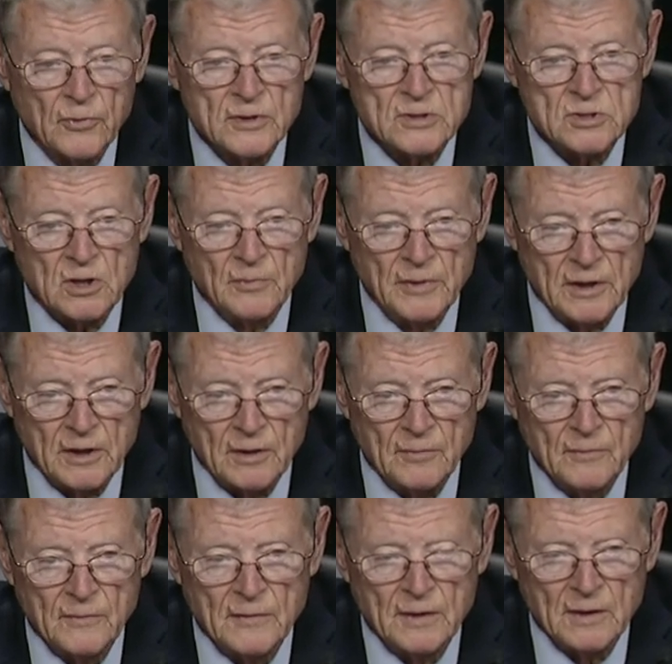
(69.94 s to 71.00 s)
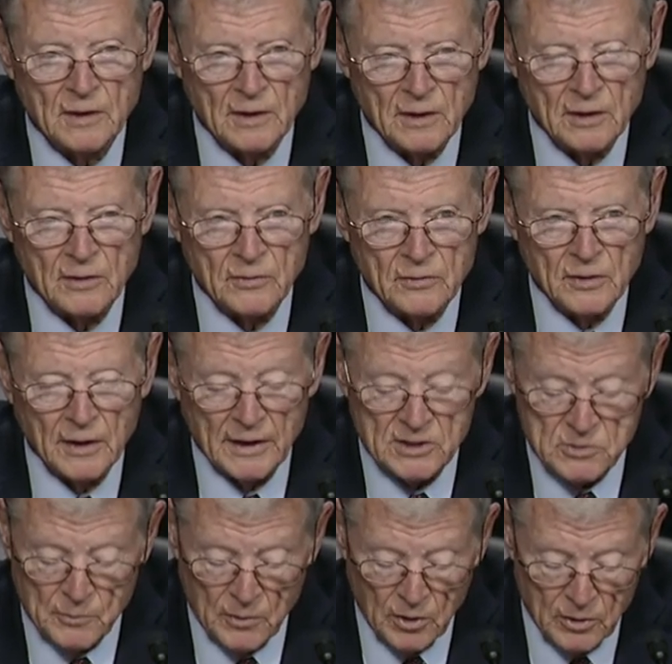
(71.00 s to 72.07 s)
this committee,
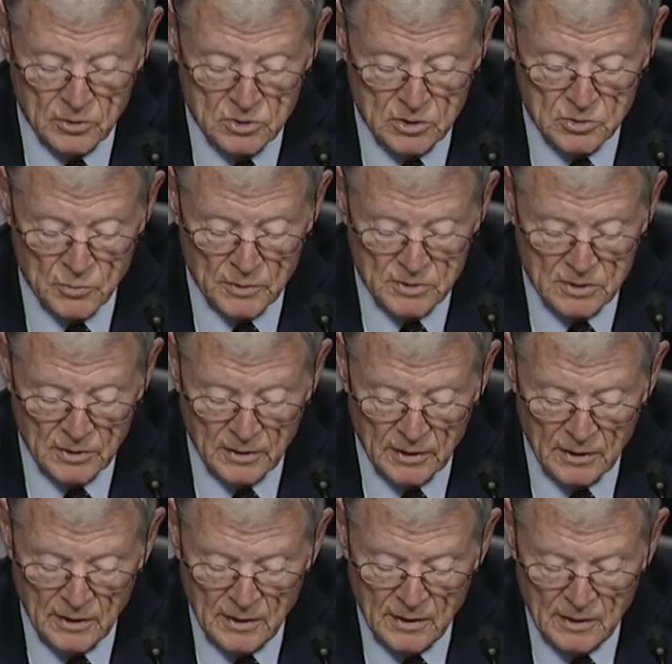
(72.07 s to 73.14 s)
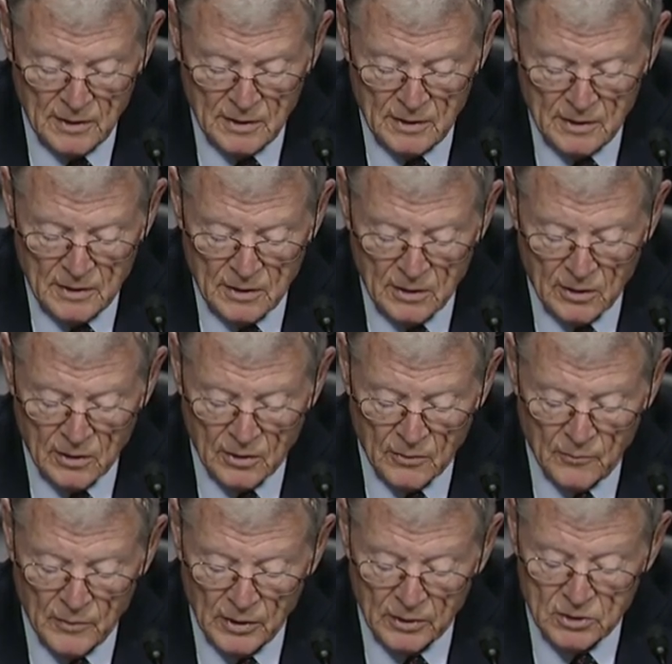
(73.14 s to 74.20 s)
last March as recently. Our
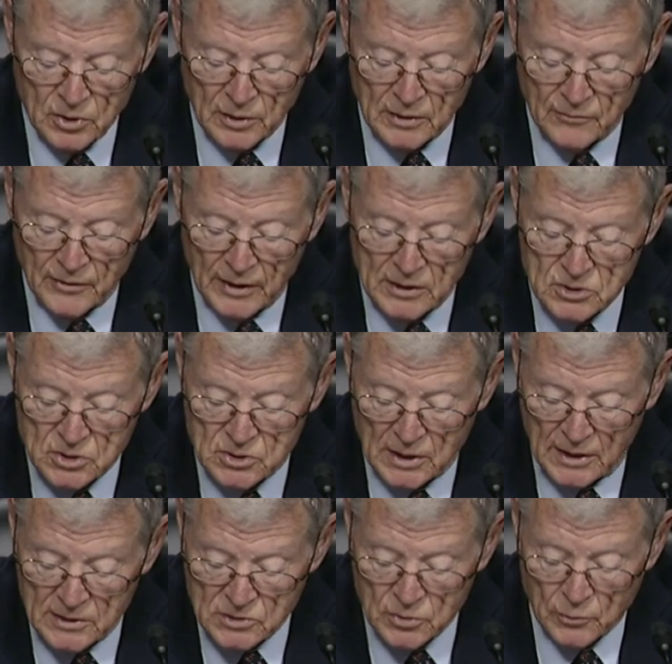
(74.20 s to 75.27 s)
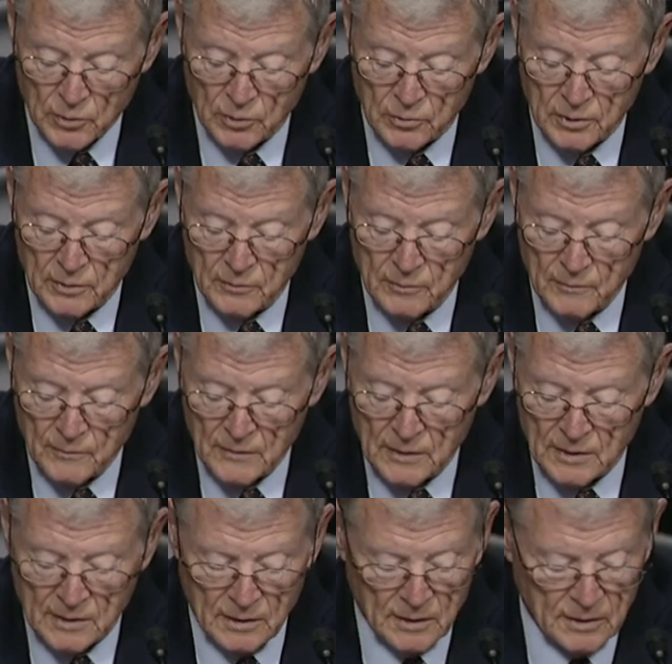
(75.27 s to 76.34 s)
military advantages has eroded.
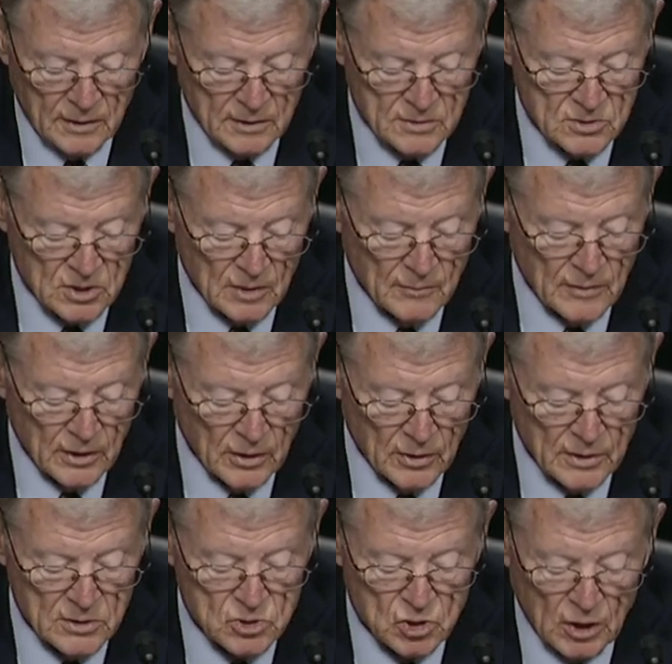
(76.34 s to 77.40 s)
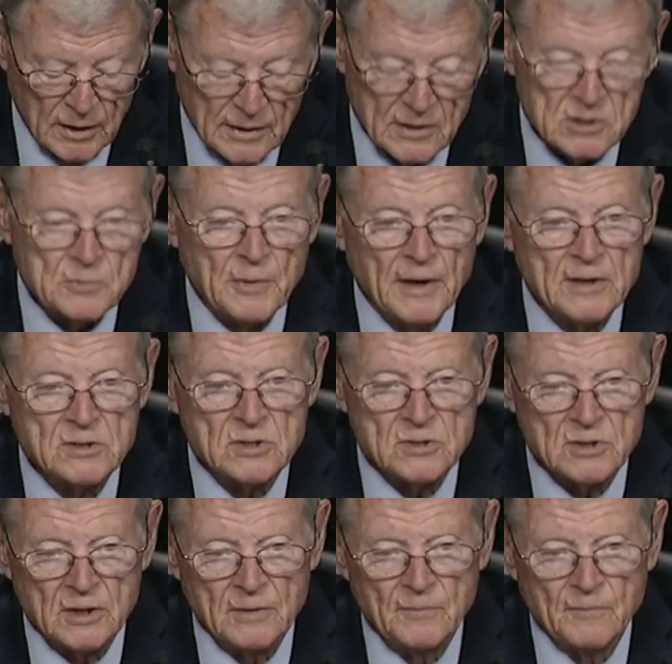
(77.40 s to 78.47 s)
In some areas, China has passed
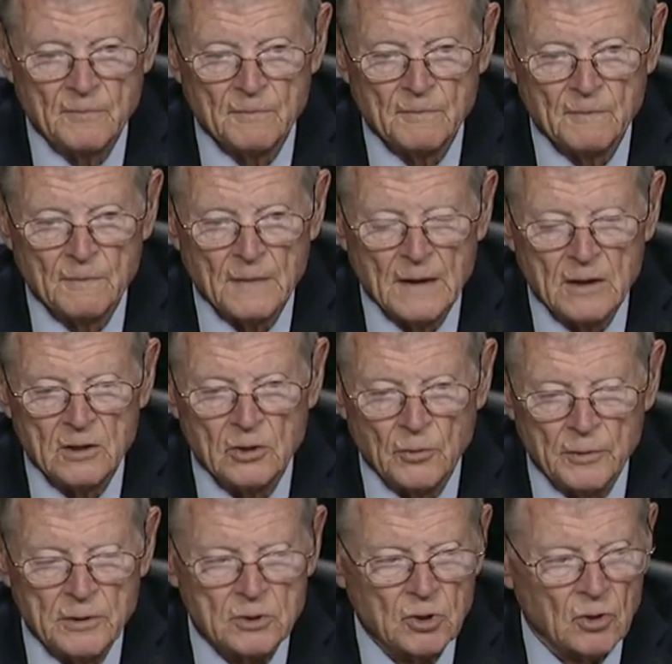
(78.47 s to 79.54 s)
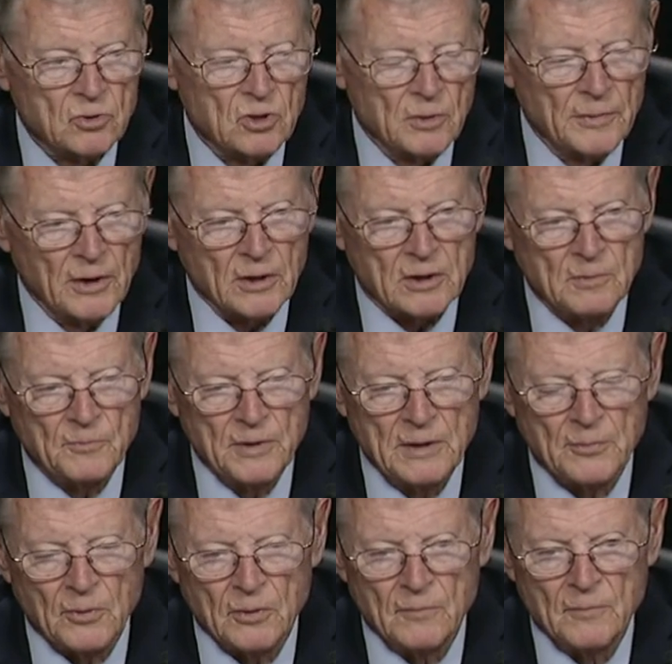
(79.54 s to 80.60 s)
us up. You know, when you talk to the American
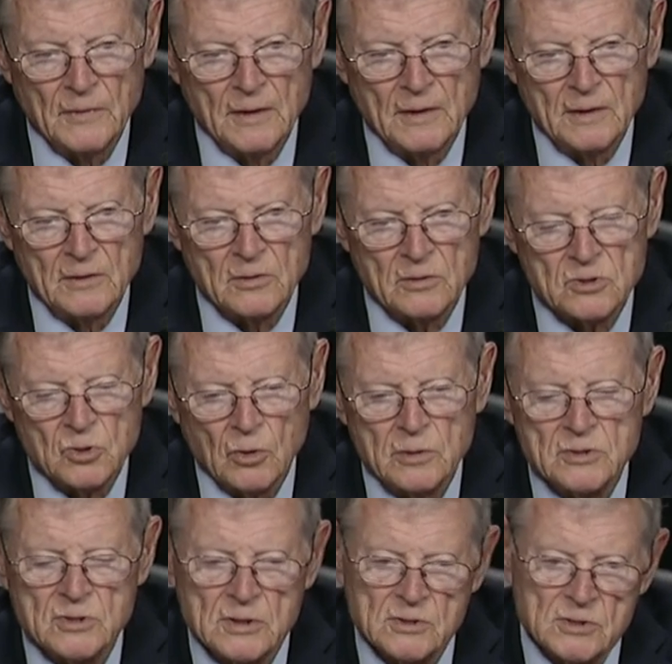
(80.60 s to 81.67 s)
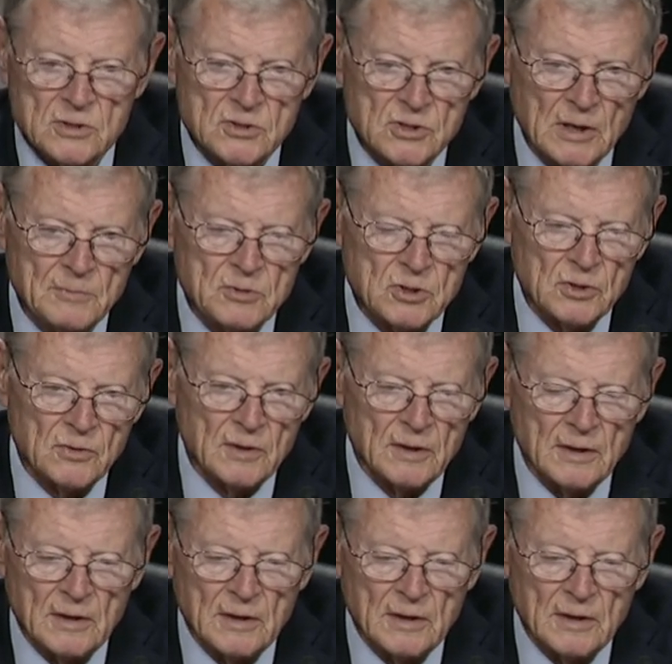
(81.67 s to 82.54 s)
people, there's always this assumption